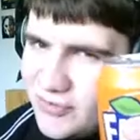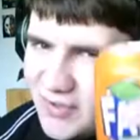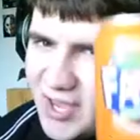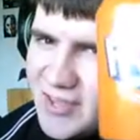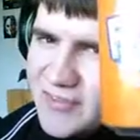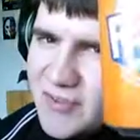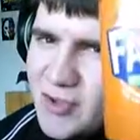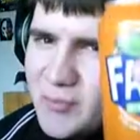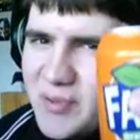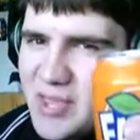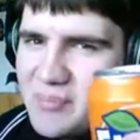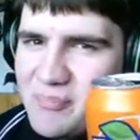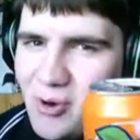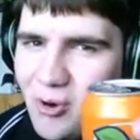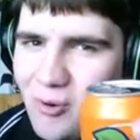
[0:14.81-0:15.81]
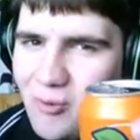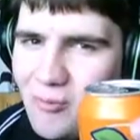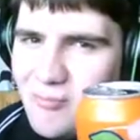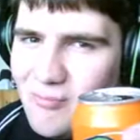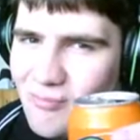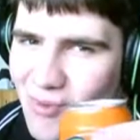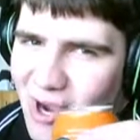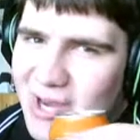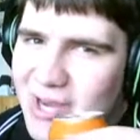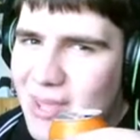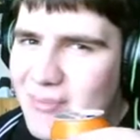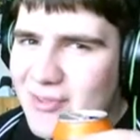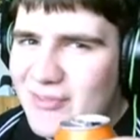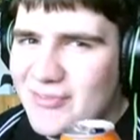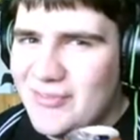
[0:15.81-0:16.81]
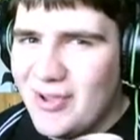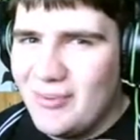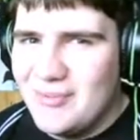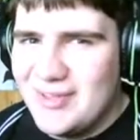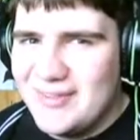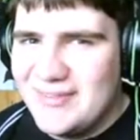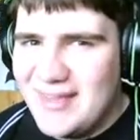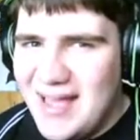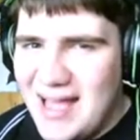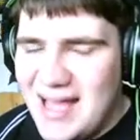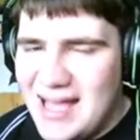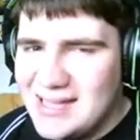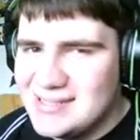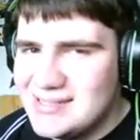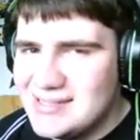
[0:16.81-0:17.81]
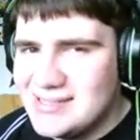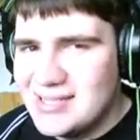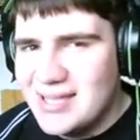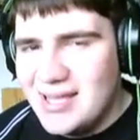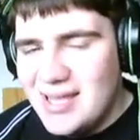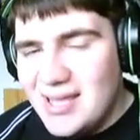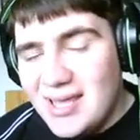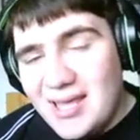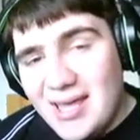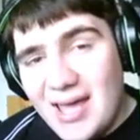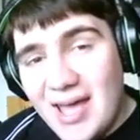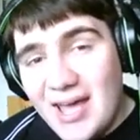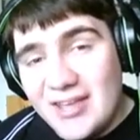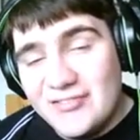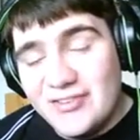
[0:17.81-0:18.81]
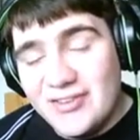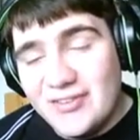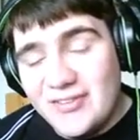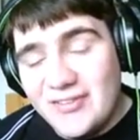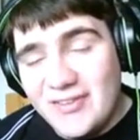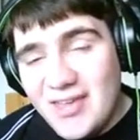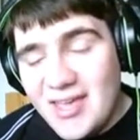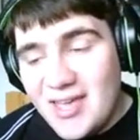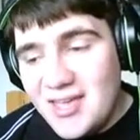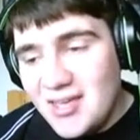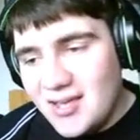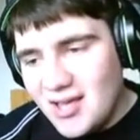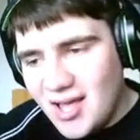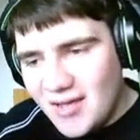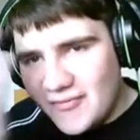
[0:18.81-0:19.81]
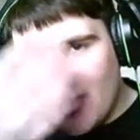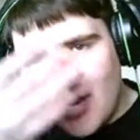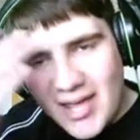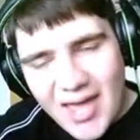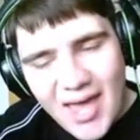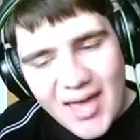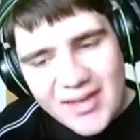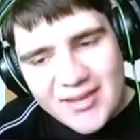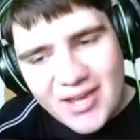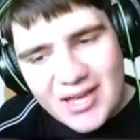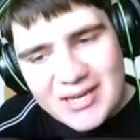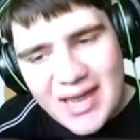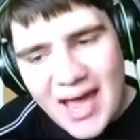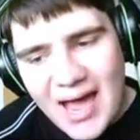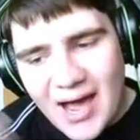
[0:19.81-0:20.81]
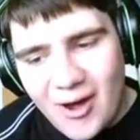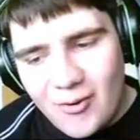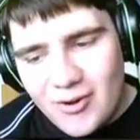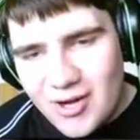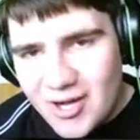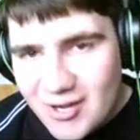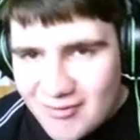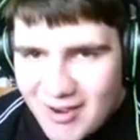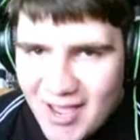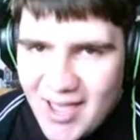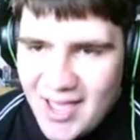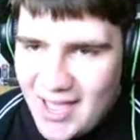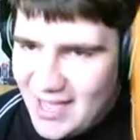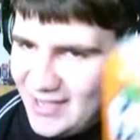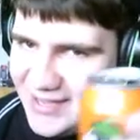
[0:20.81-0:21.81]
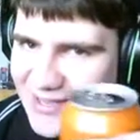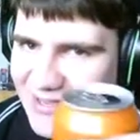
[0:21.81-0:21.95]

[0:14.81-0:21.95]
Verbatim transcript: day to you people, my name is Thomas, and as you can see, I've got a haircut now! Hooray!